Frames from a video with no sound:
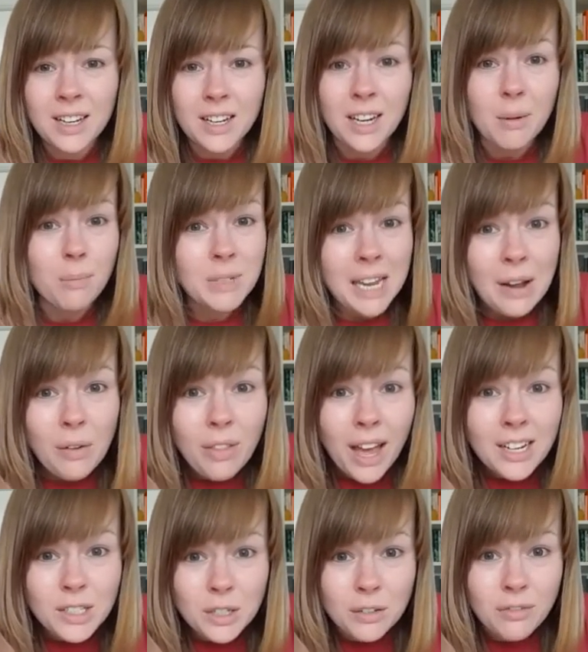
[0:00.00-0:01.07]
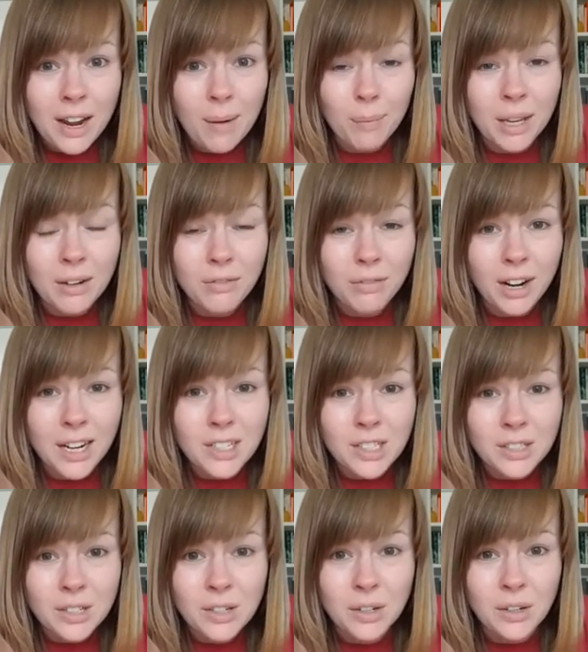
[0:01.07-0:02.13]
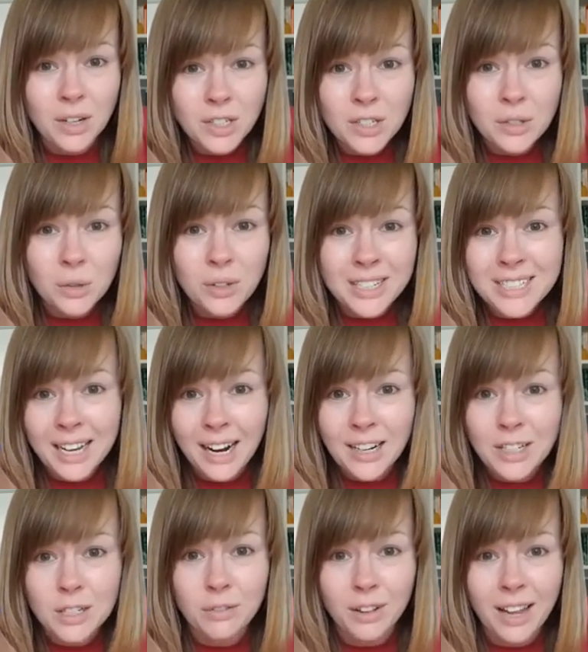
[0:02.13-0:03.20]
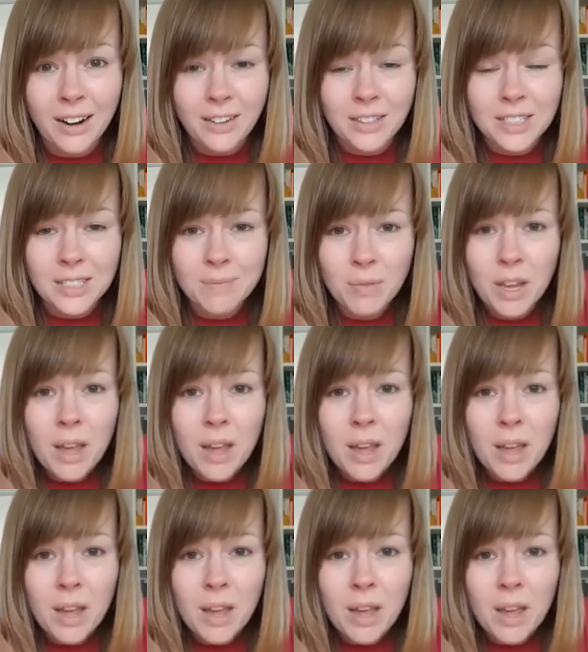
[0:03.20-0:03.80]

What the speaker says: You can tell that to your family and friends too and show the science you've learned.